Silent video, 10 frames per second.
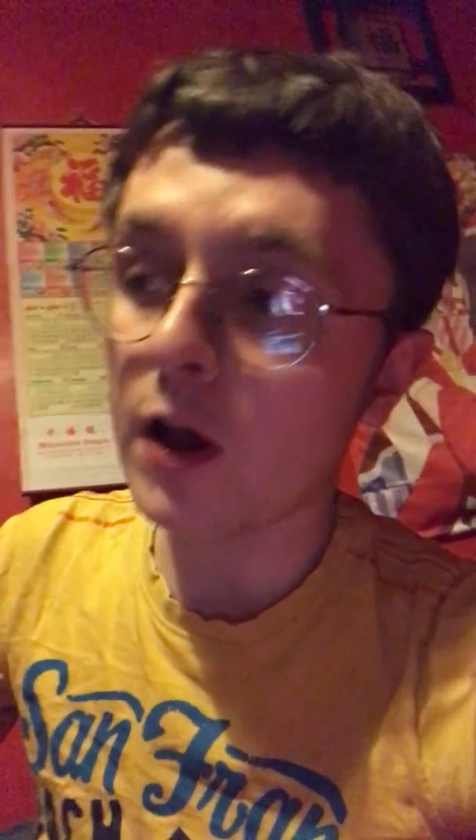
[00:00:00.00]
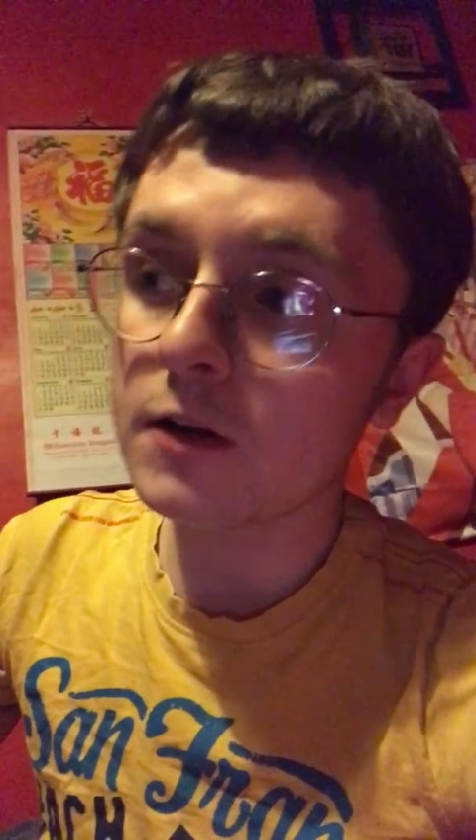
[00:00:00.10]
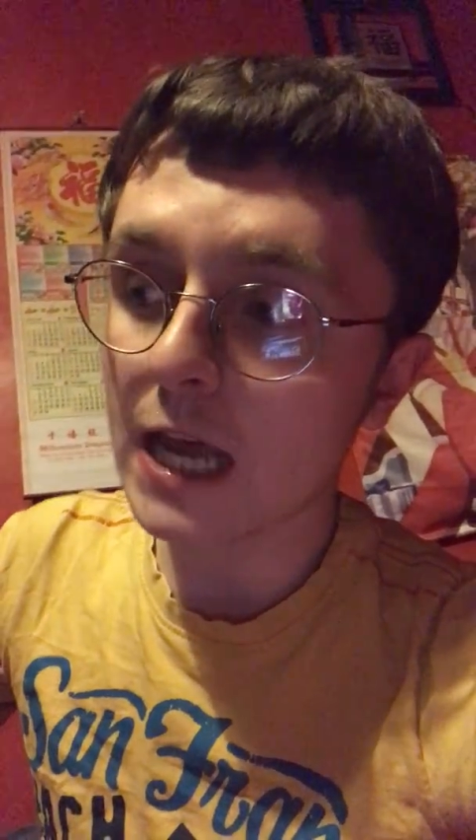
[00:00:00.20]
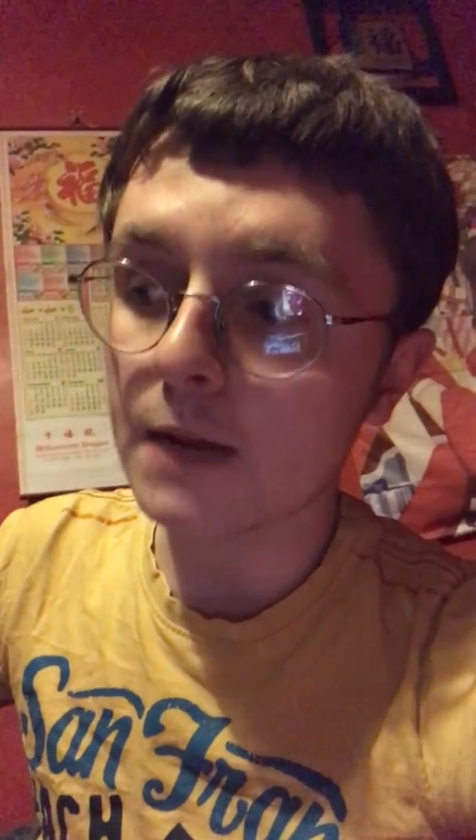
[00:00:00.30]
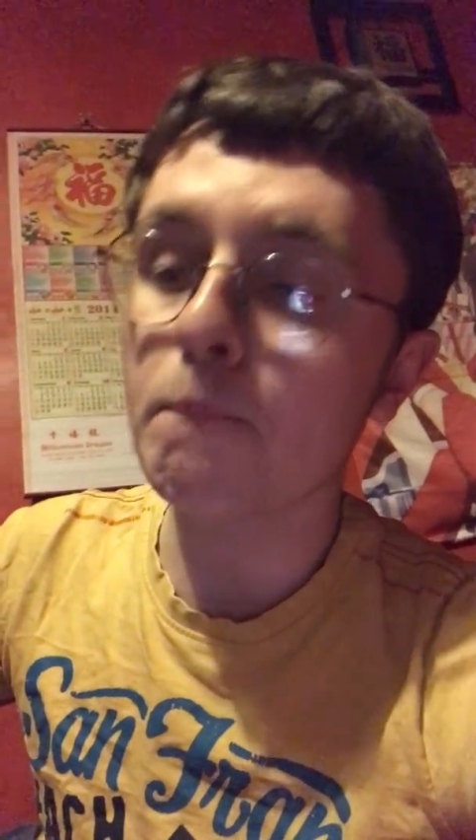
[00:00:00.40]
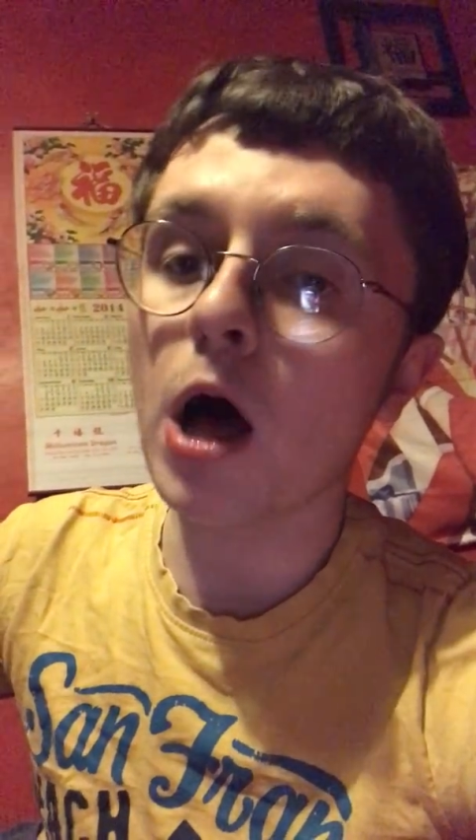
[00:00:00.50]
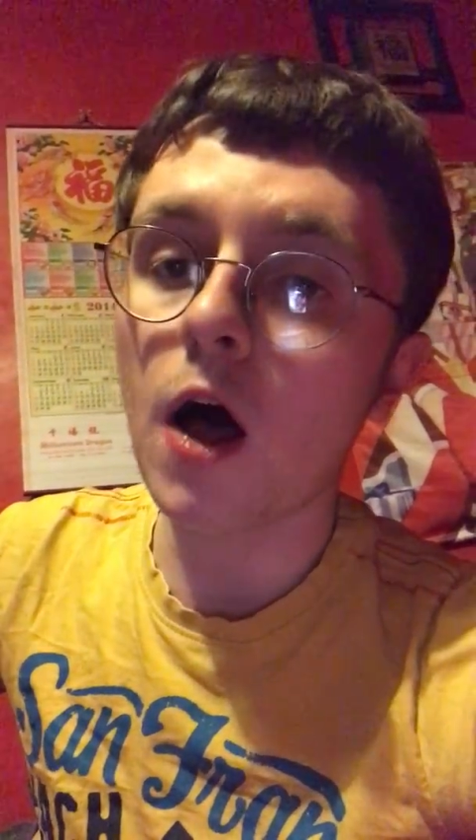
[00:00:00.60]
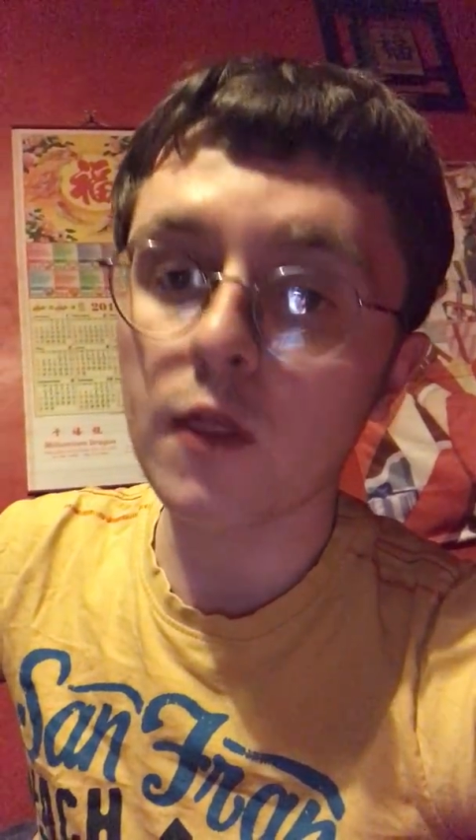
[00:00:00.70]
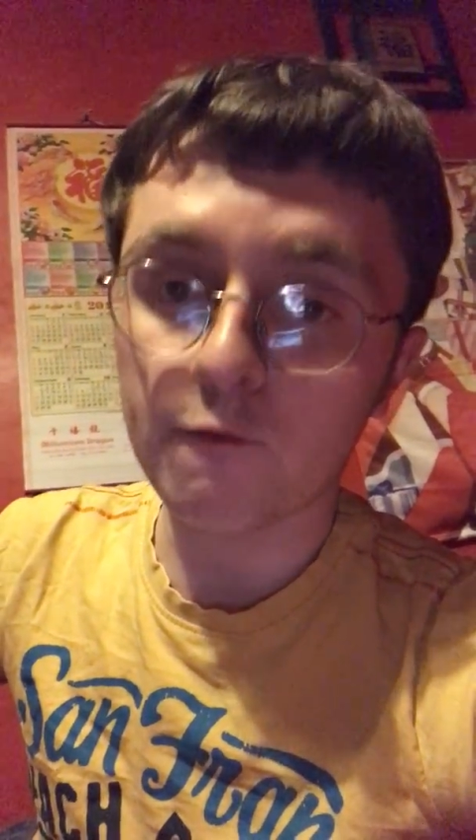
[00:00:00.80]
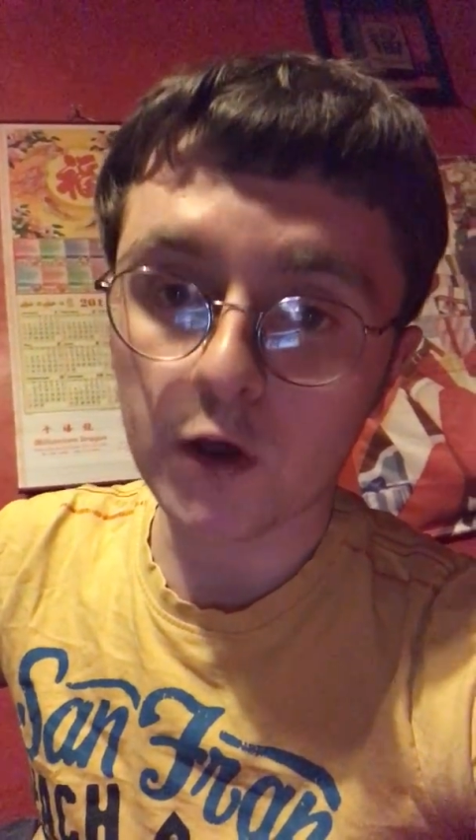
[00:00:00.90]
second
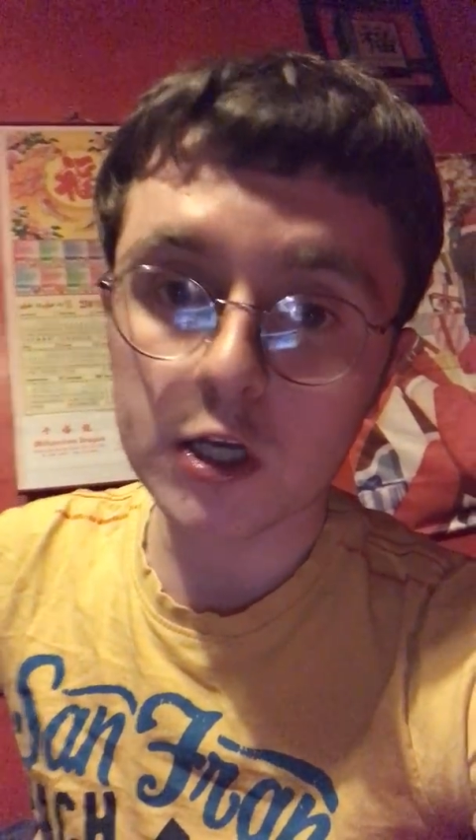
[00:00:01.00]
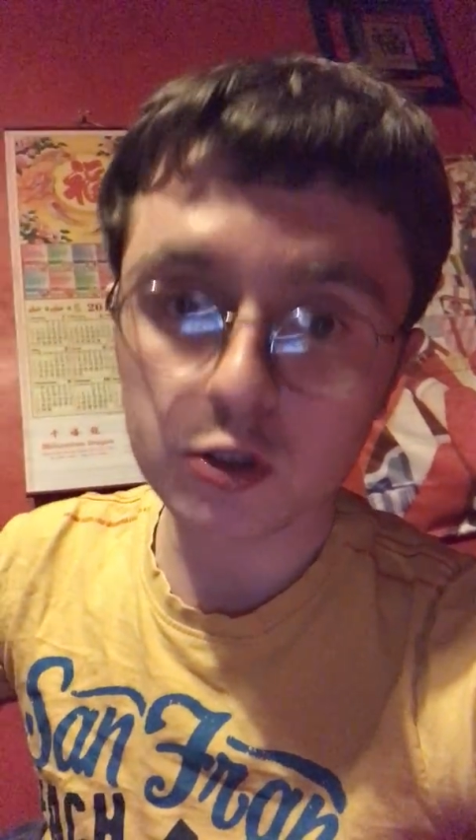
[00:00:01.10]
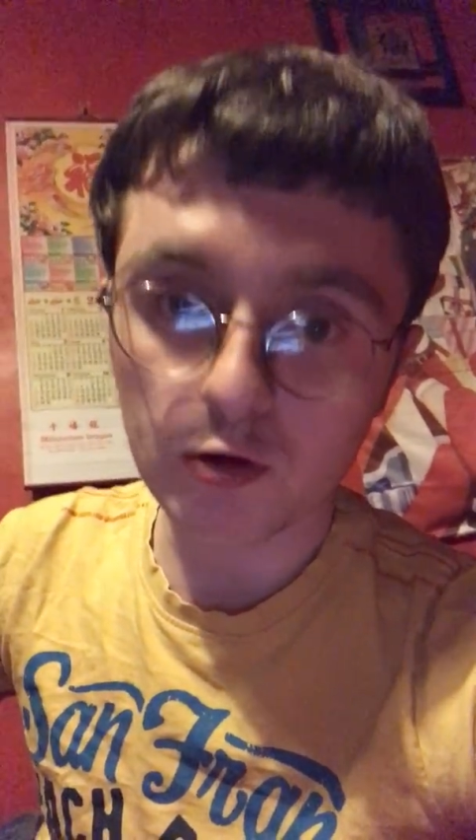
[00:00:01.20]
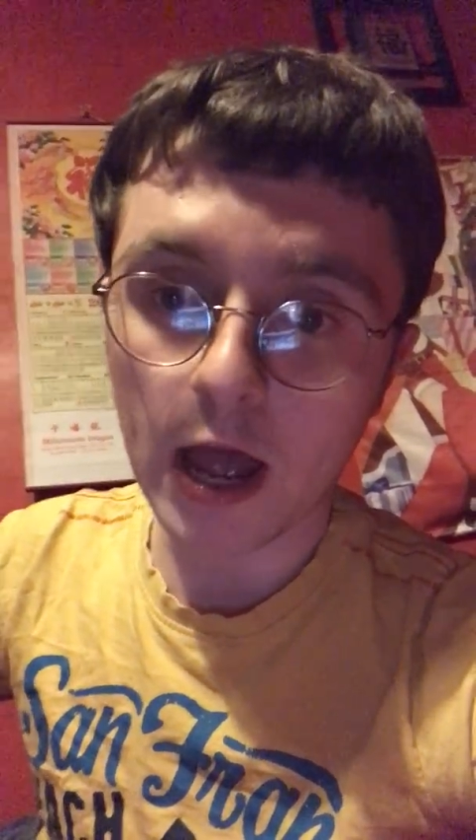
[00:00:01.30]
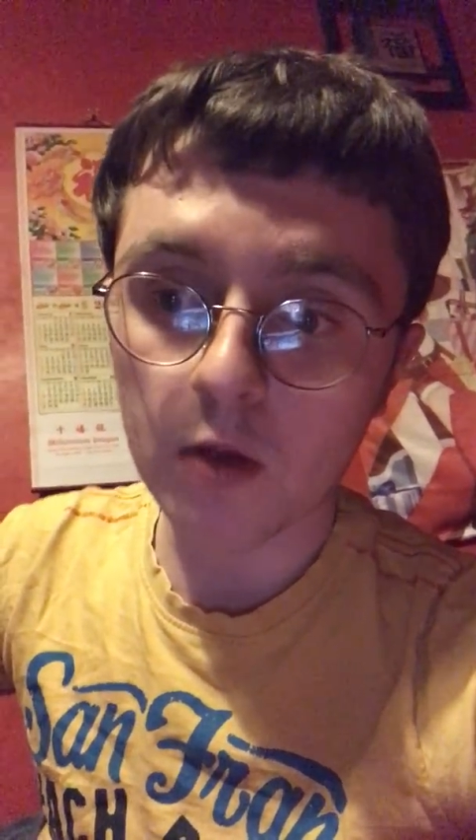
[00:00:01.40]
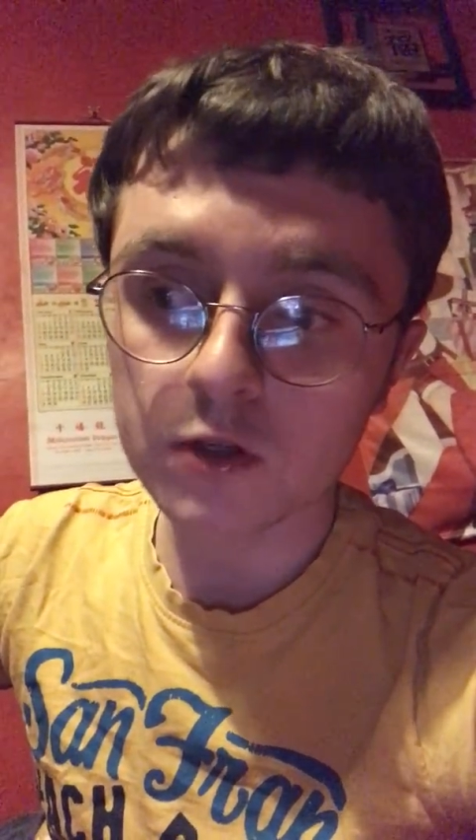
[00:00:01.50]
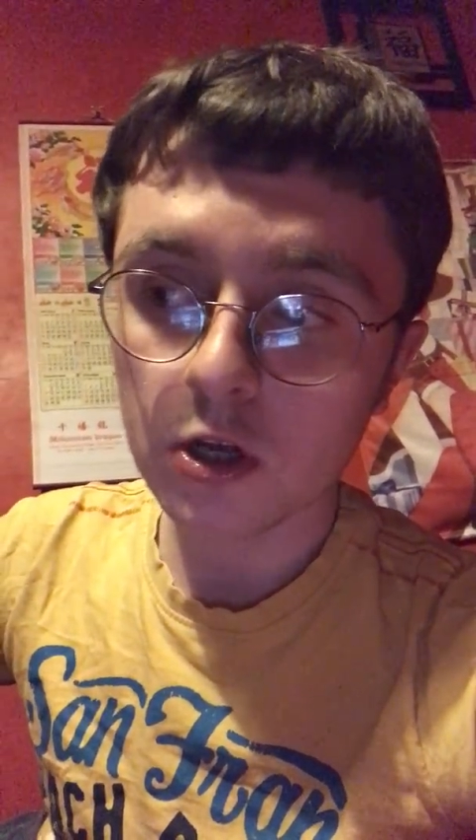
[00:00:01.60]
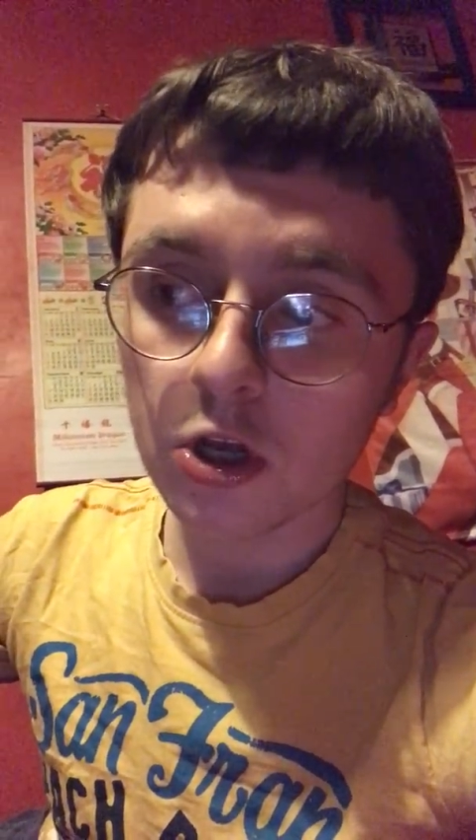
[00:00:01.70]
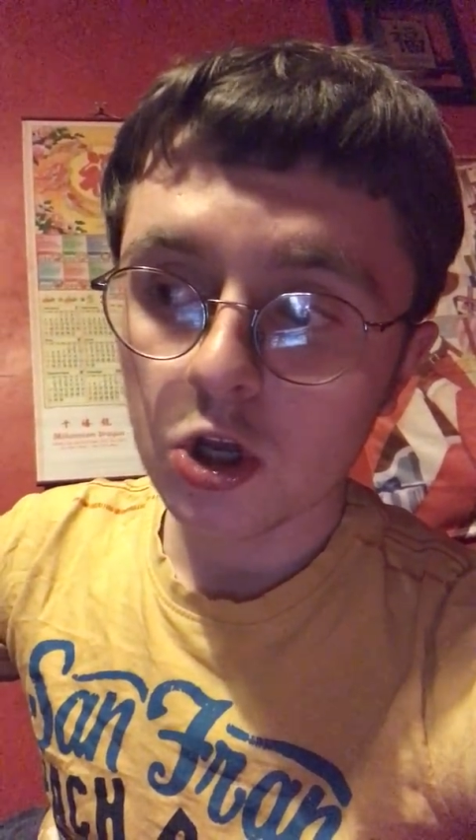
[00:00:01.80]
part of the first round,